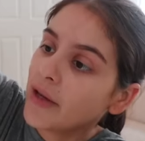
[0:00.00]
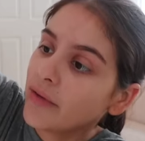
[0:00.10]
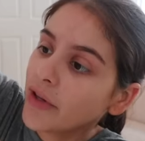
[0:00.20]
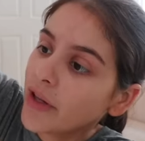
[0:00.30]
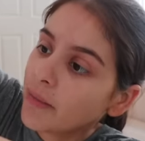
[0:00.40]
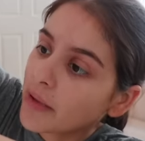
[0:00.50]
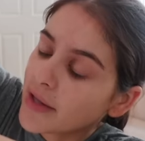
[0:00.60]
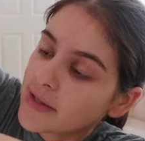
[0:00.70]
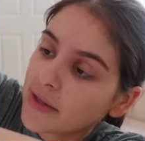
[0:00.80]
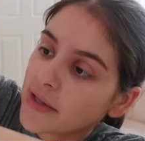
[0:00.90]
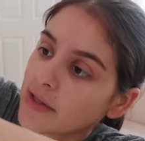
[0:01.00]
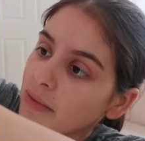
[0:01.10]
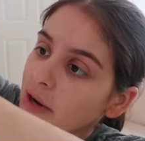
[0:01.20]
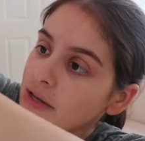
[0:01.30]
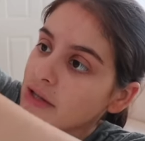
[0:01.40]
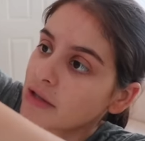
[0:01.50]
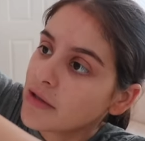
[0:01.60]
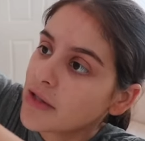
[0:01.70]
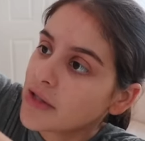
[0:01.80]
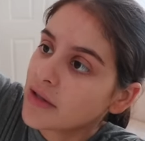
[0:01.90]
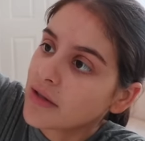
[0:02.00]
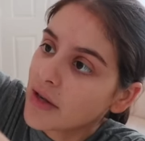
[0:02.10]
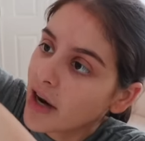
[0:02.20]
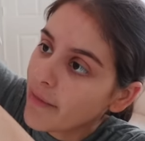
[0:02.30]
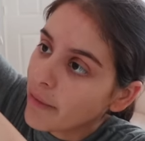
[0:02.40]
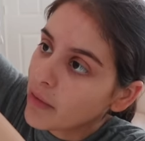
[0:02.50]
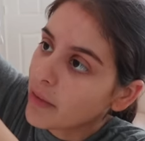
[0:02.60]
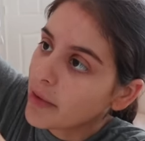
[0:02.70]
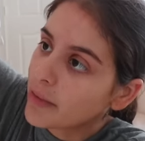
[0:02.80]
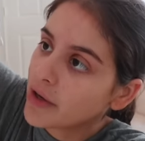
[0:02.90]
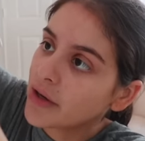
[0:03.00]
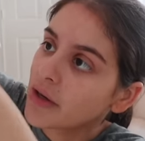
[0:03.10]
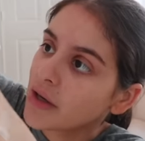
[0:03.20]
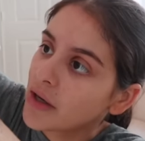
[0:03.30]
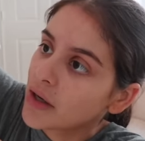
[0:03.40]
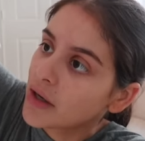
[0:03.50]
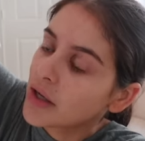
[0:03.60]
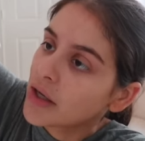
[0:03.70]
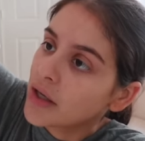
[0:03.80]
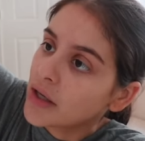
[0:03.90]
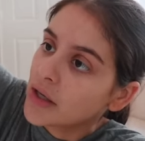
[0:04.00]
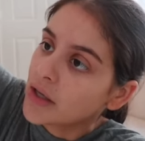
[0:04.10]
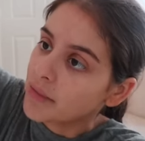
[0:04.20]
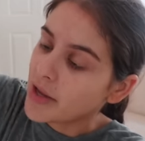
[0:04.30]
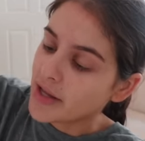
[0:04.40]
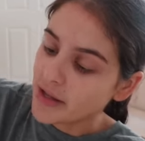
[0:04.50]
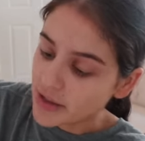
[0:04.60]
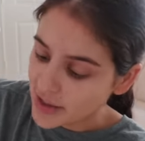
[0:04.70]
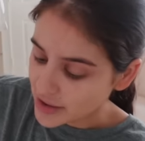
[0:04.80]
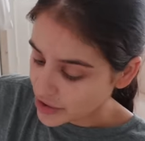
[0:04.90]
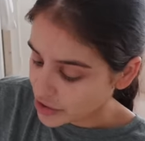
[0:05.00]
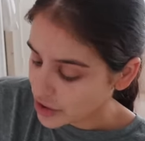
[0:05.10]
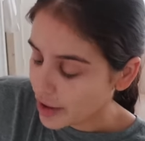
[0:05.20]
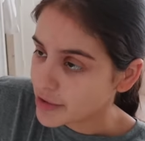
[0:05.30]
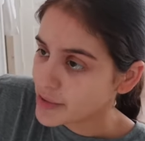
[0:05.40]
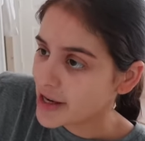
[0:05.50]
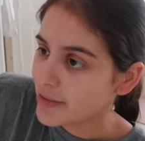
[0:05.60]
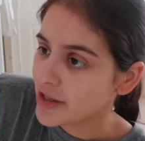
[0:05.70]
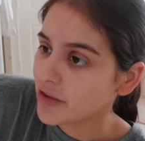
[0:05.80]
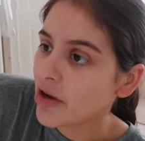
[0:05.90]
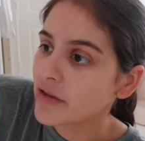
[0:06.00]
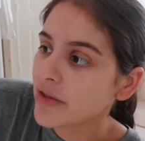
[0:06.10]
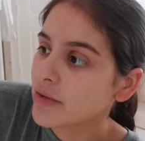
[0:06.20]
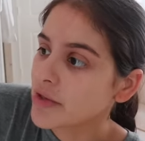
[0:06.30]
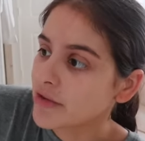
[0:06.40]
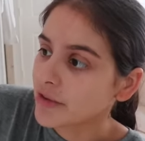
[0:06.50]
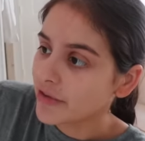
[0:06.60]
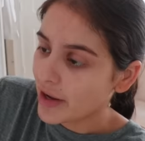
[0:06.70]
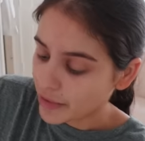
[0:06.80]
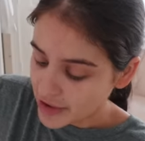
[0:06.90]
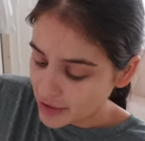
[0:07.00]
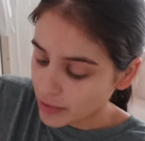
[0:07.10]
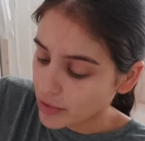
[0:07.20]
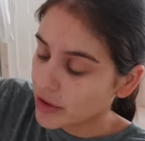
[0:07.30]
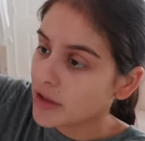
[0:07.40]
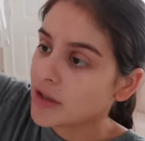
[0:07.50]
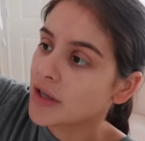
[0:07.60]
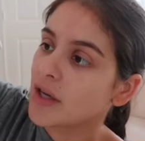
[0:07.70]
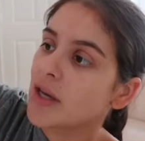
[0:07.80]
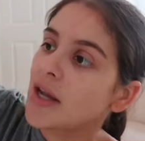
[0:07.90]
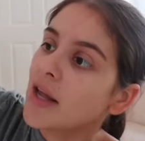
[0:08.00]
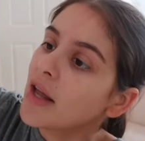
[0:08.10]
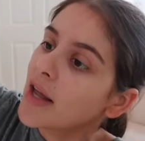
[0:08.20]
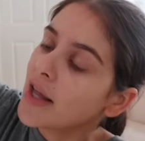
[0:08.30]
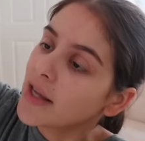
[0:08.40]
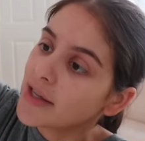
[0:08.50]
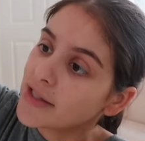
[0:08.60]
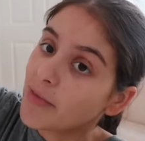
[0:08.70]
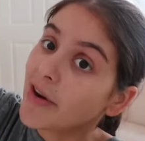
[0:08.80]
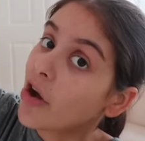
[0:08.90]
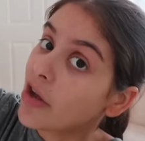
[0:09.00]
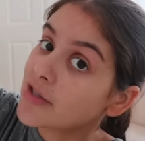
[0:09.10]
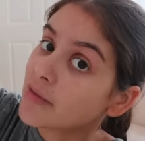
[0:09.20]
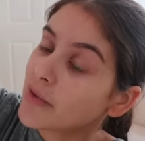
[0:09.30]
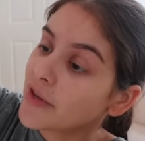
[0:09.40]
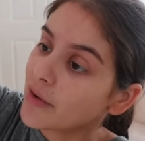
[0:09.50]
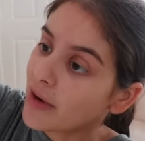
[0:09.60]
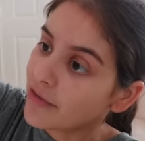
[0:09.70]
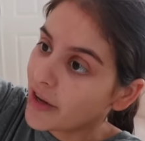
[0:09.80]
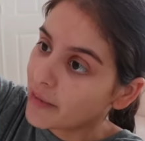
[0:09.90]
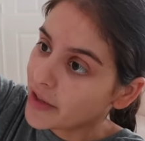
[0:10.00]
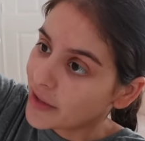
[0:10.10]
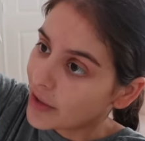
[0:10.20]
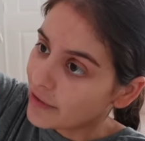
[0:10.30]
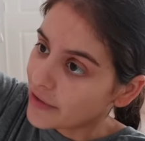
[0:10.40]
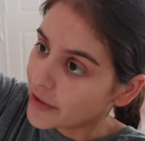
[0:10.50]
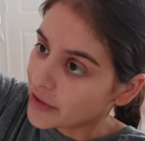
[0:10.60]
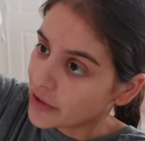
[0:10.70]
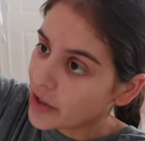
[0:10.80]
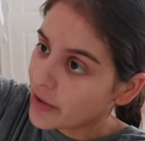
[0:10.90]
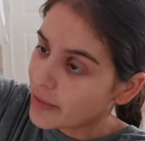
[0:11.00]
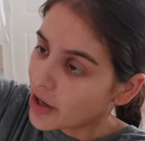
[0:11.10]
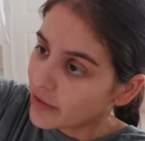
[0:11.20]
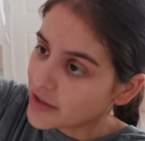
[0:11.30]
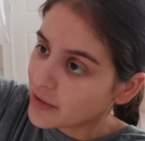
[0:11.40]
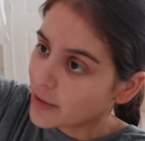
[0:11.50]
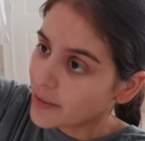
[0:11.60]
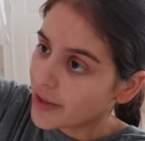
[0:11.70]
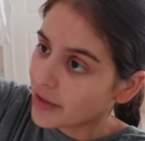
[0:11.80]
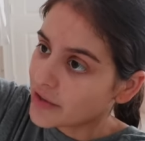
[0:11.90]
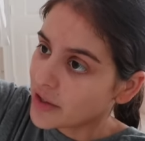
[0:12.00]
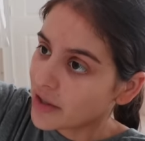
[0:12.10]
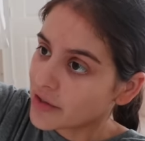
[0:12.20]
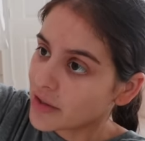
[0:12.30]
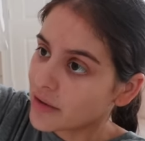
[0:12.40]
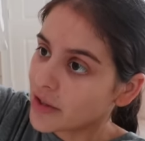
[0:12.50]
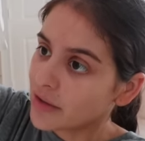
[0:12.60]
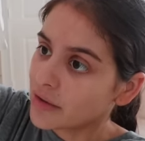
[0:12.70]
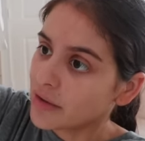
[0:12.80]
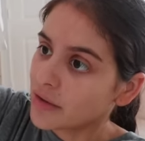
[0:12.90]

been really pleasantly surprised too because I remember when we were making the decision to come to Miami, a lot of it was for family support. And it's been awesome being around family and not feeling alone. I mean, obviously when we lived in Arizona,